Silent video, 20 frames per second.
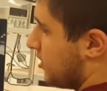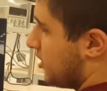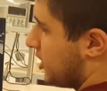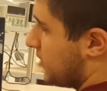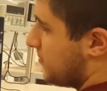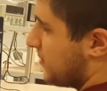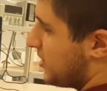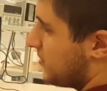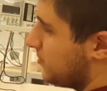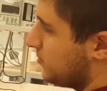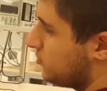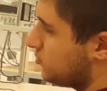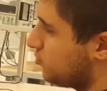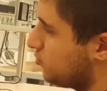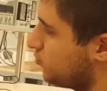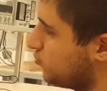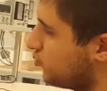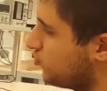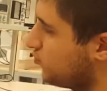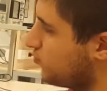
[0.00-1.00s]
I'm able
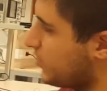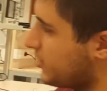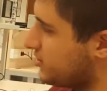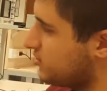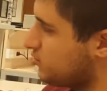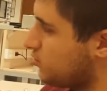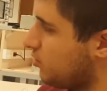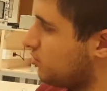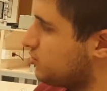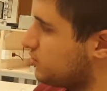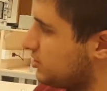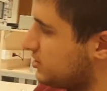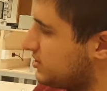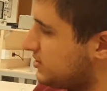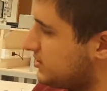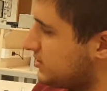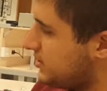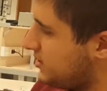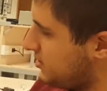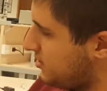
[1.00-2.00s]
to move my
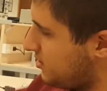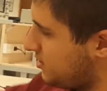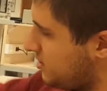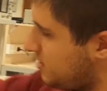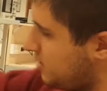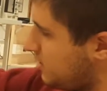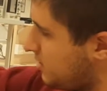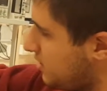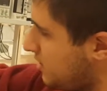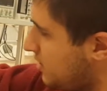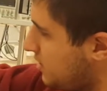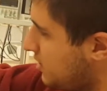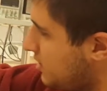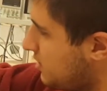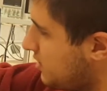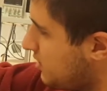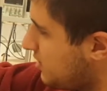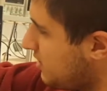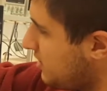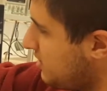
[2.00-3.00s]
soldiers
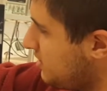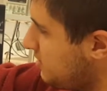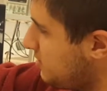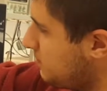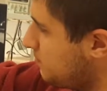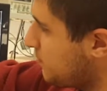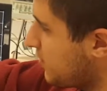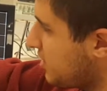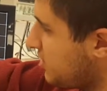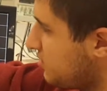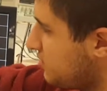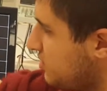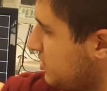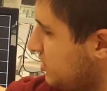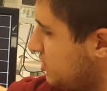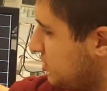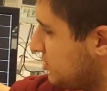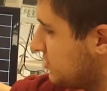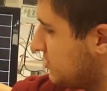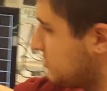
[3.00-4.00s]
in my
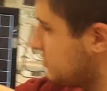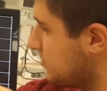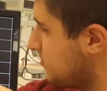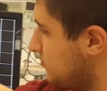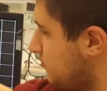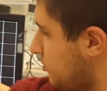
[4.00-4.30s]
regions.